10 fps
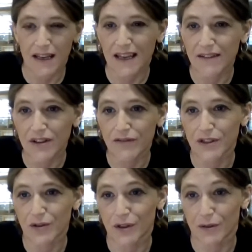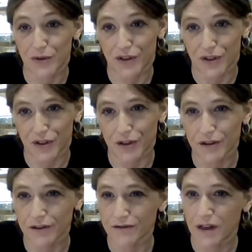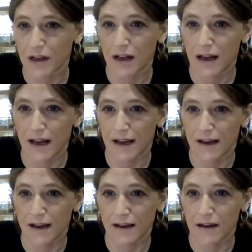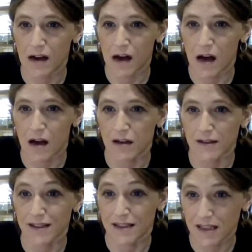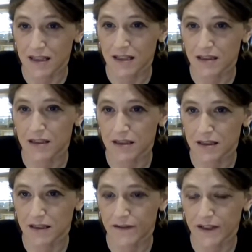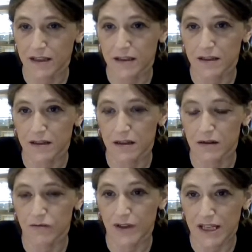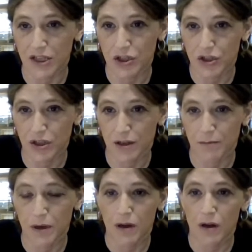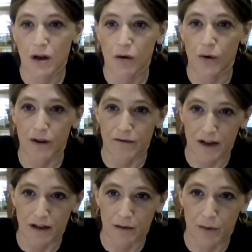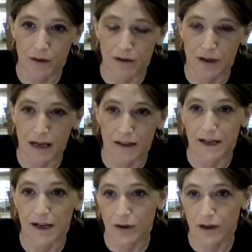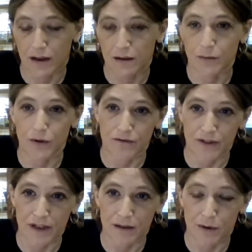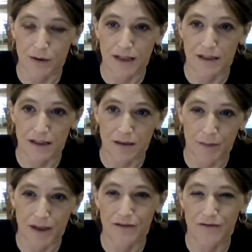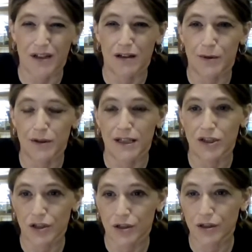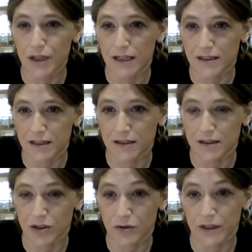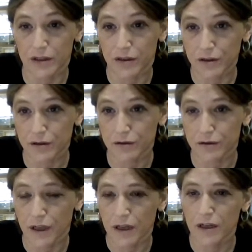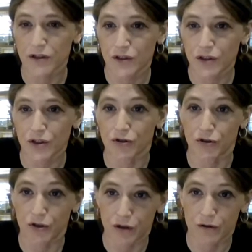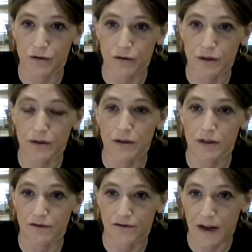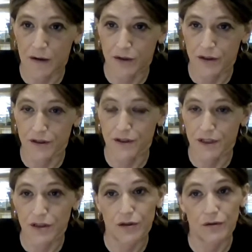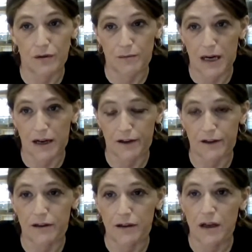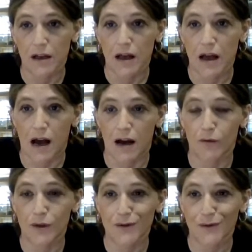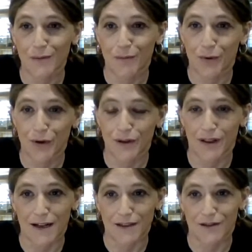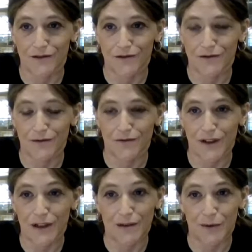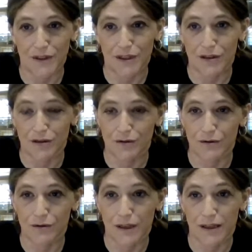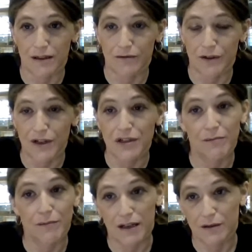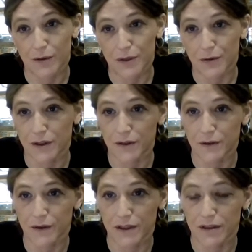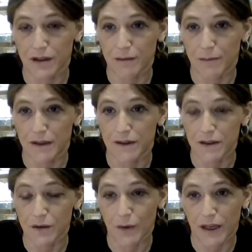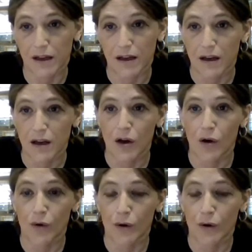even if we don't observe a statistically significant relationship with a variable and the outcome, or the variable and the independent variable, it's a good idea to include certain known confounders into a model. Once we put lots of variables into a regression model, which we're also going to talk about this week, we